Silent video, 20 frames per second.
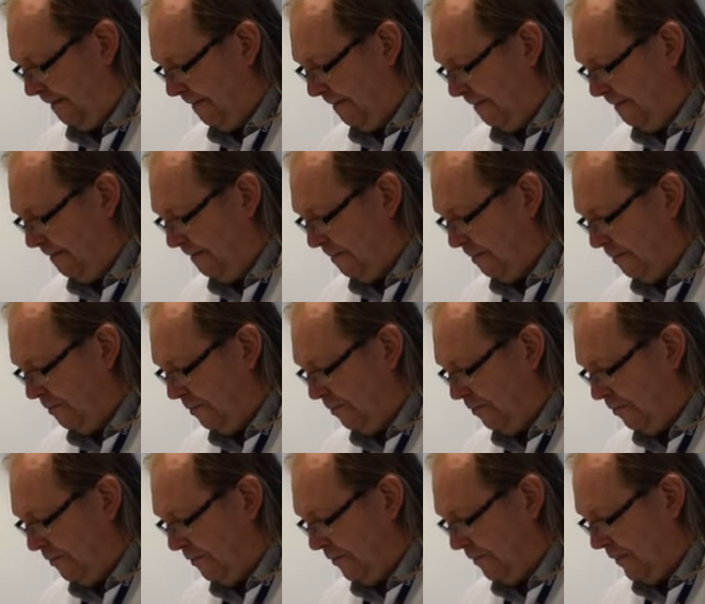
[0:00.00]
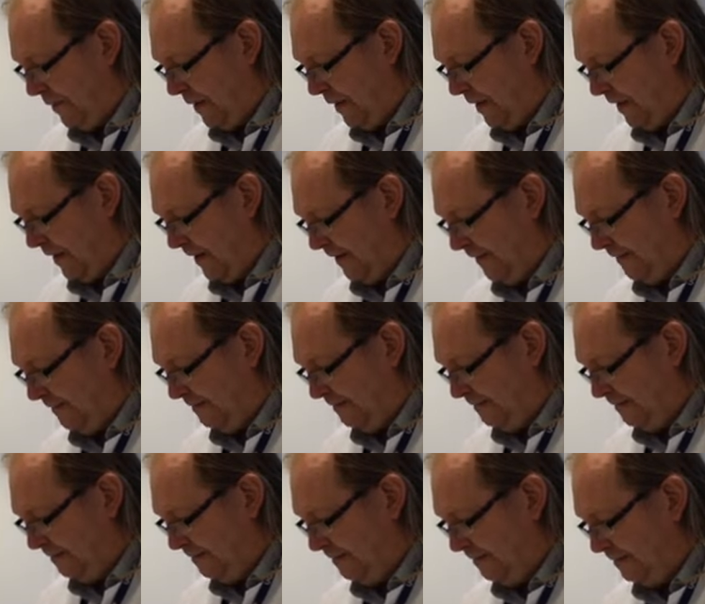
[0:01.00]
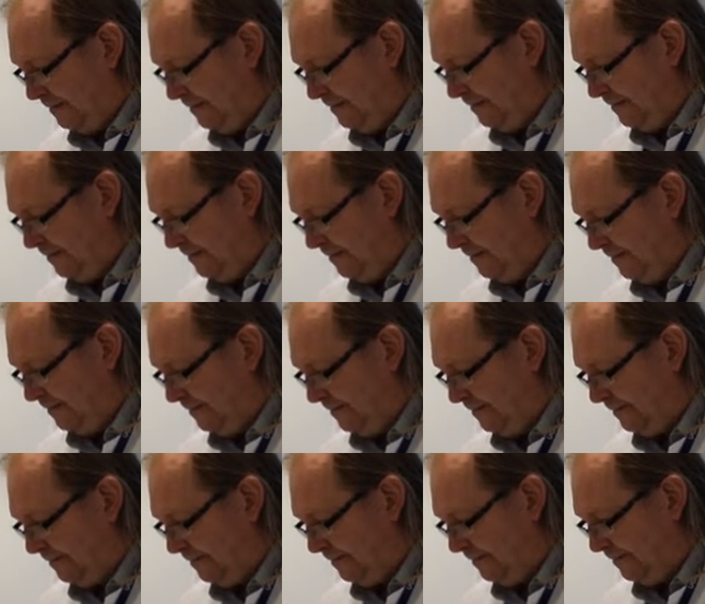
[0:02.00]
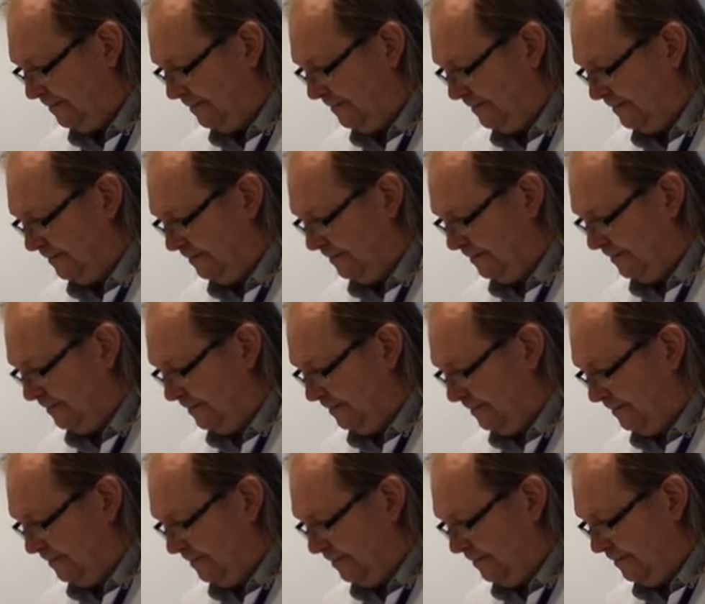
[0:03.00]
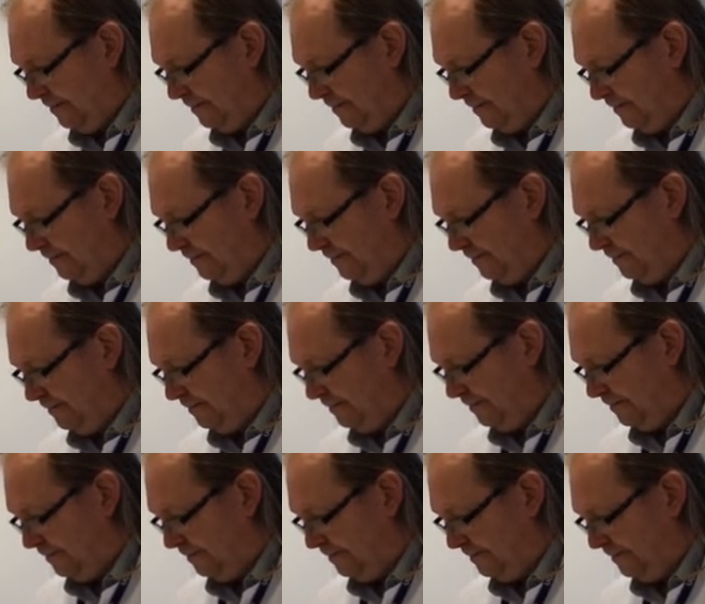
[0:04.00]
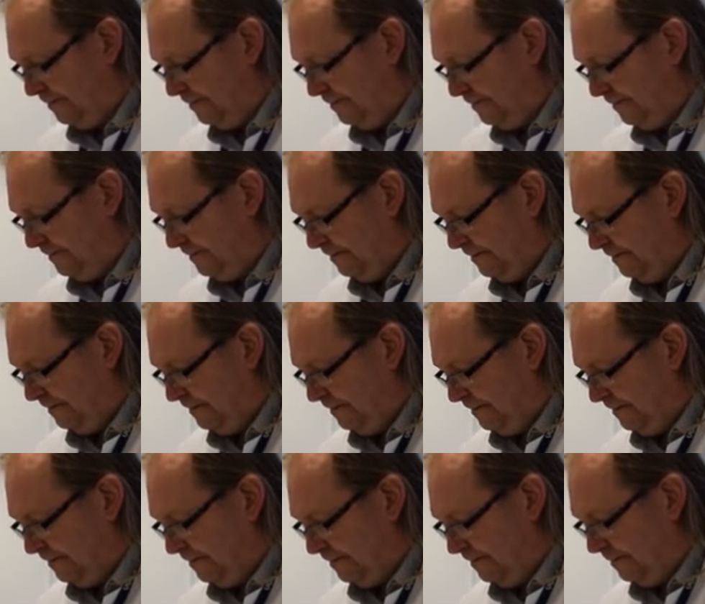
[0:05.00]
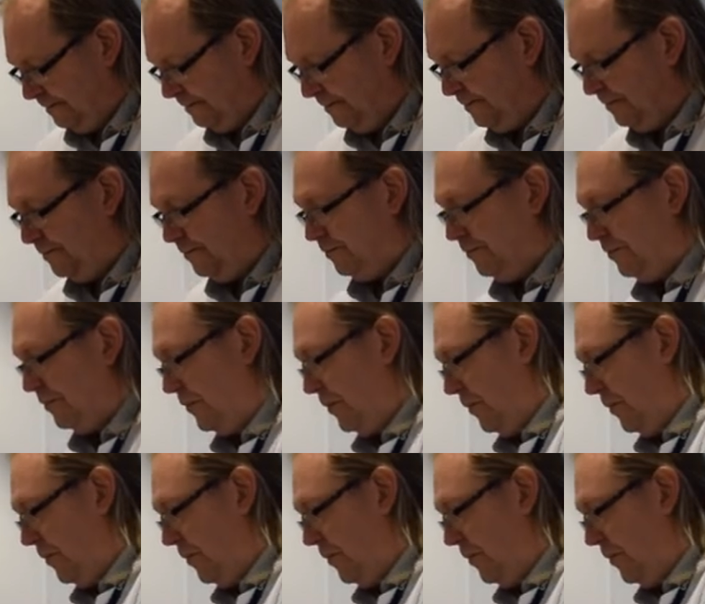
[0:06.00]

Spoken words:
No one is speaking in this clip.